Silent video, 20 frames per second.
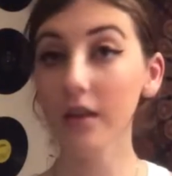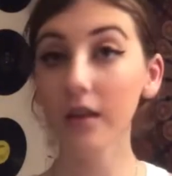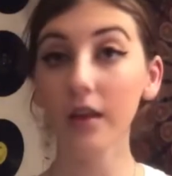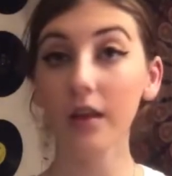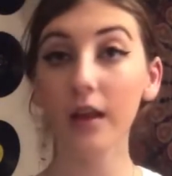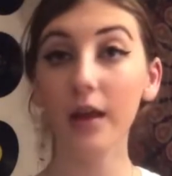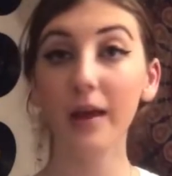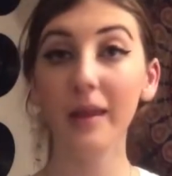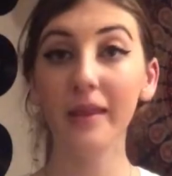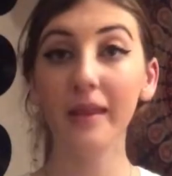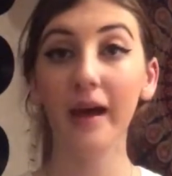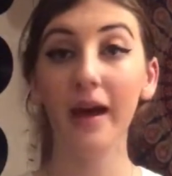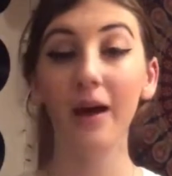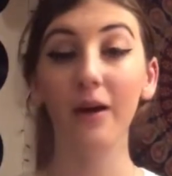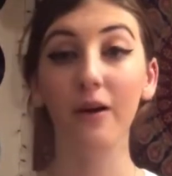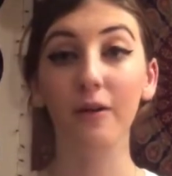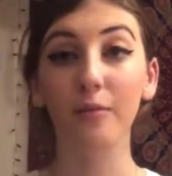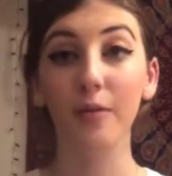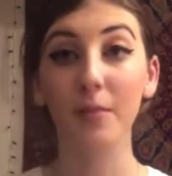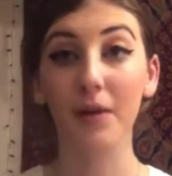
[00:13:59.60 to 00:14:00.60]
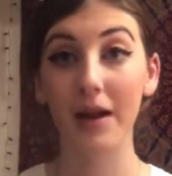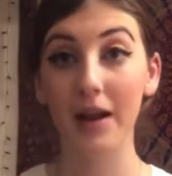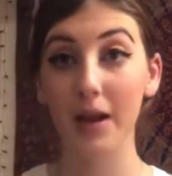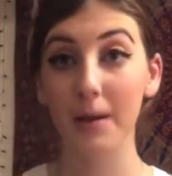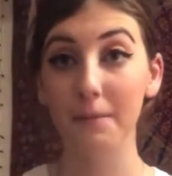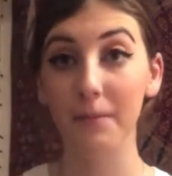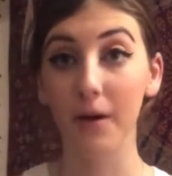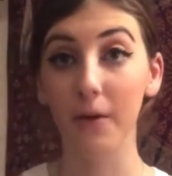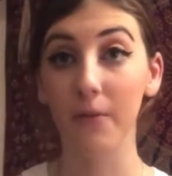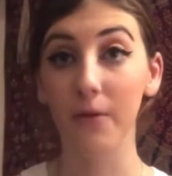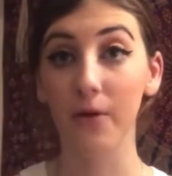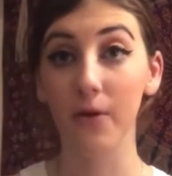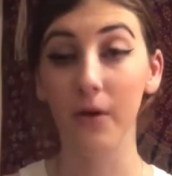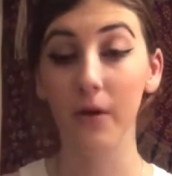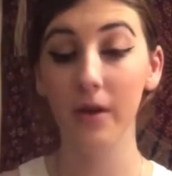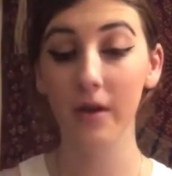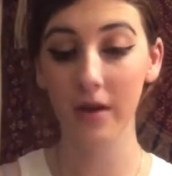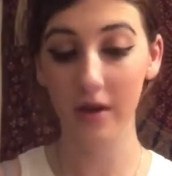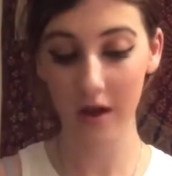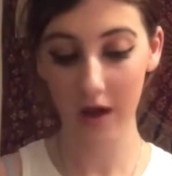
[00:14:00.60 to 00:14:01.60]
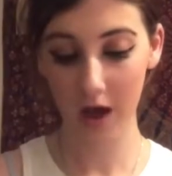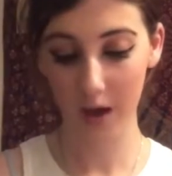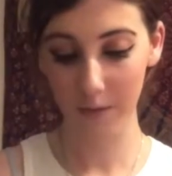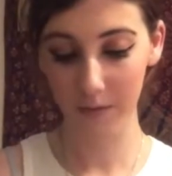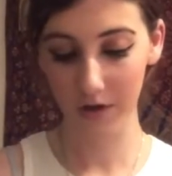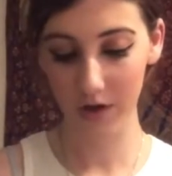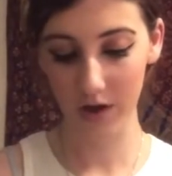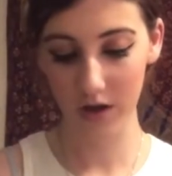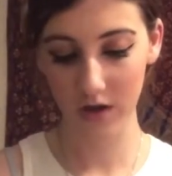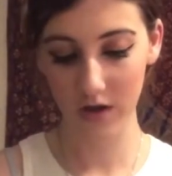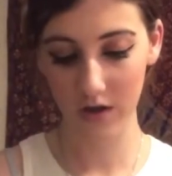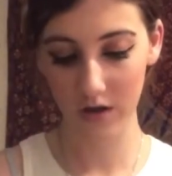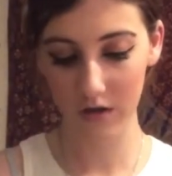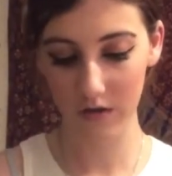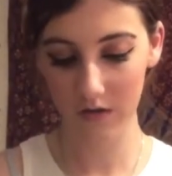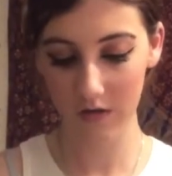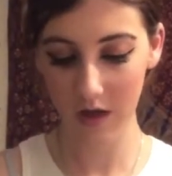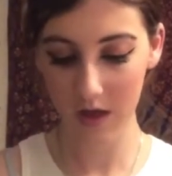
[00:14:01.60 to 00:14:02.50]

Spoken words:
And now I've put my lip balm on, I'm going to use